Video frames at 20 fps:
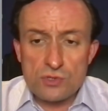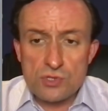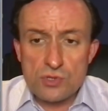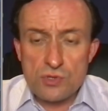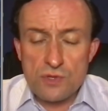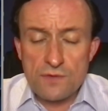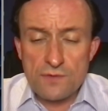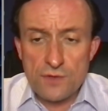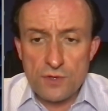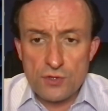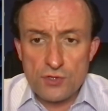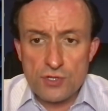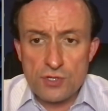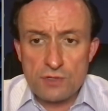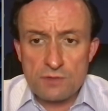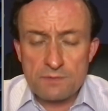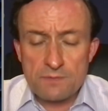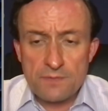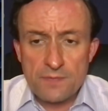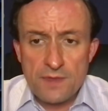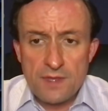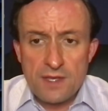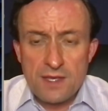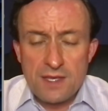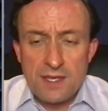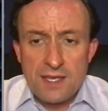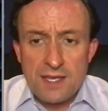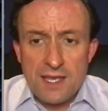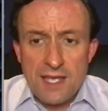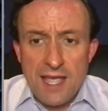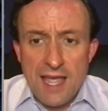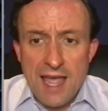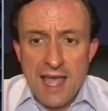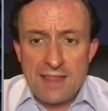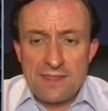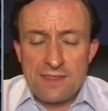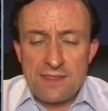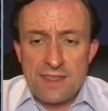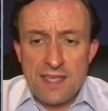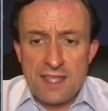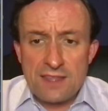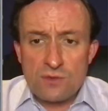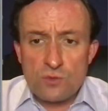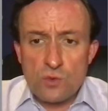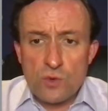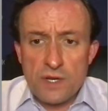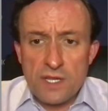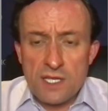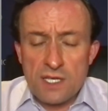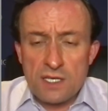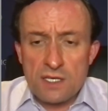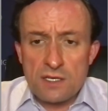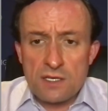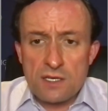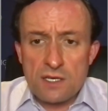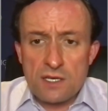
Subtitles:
the future. And then we